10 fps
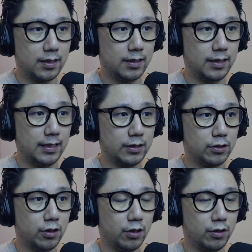let's
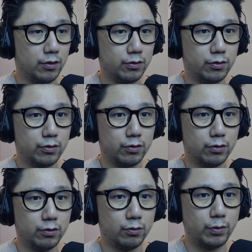go
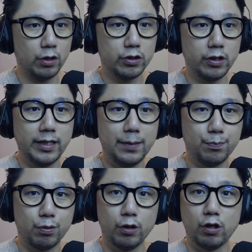to, we also need
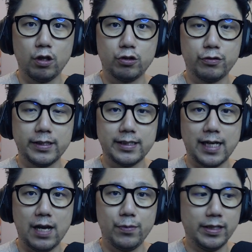Proton Tricks
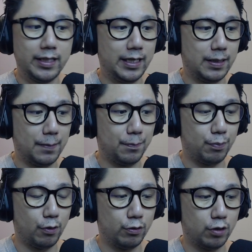and we need
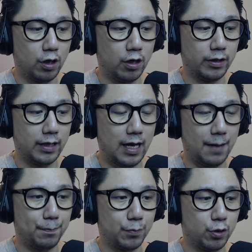Proton
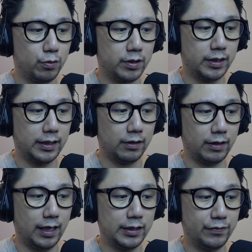Up Q T.
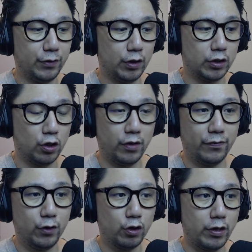Okay, so if you, so if
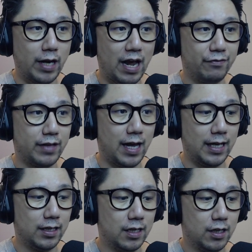you don't have
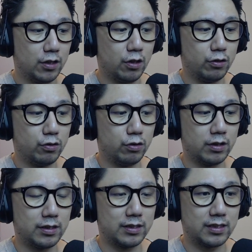that, go to the
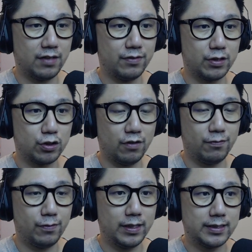Discover
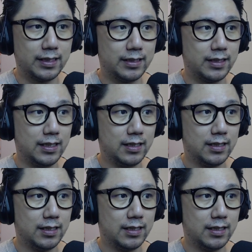Software Center